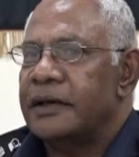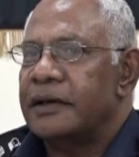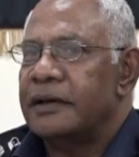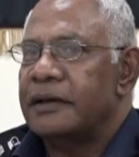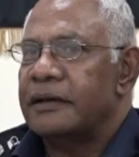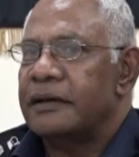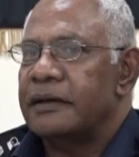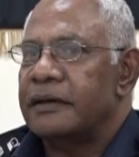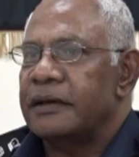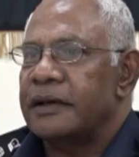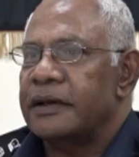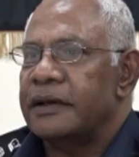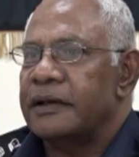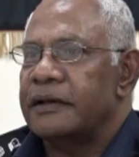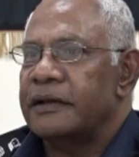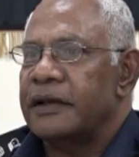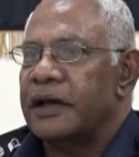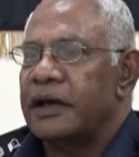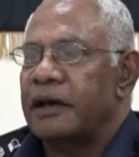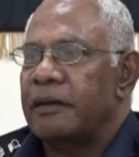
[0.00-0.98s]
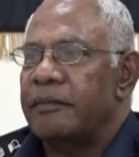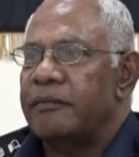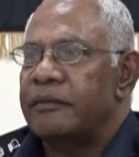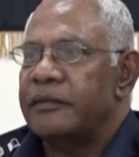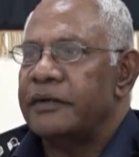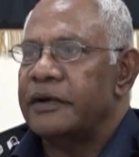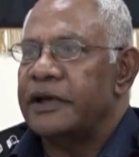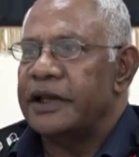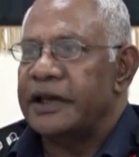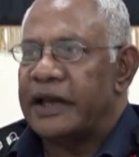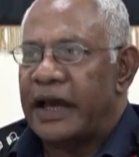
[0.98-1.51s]
Chief Officer
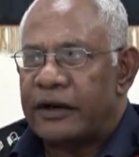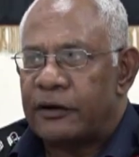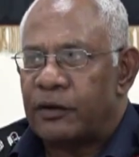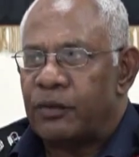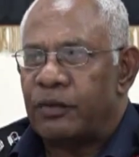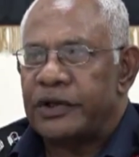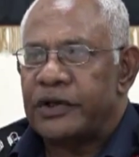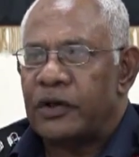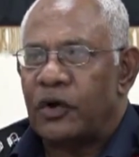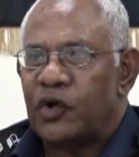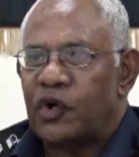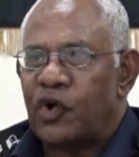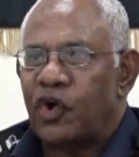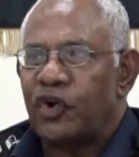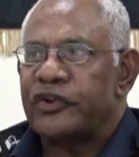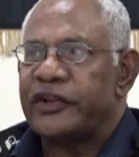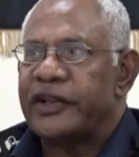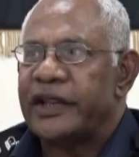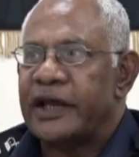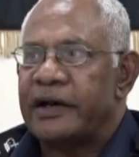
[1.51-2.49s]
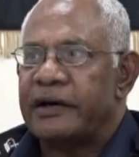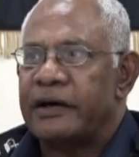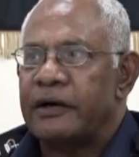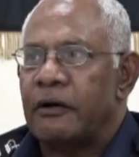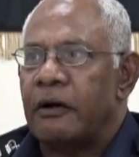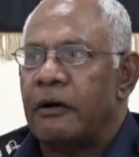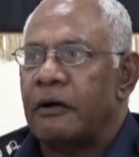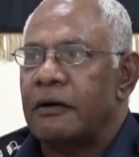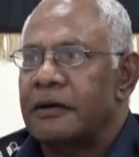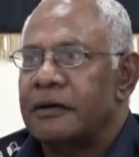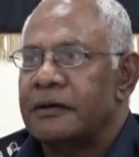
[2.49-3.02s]
Isaac Silas says if
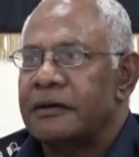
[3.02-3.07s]
more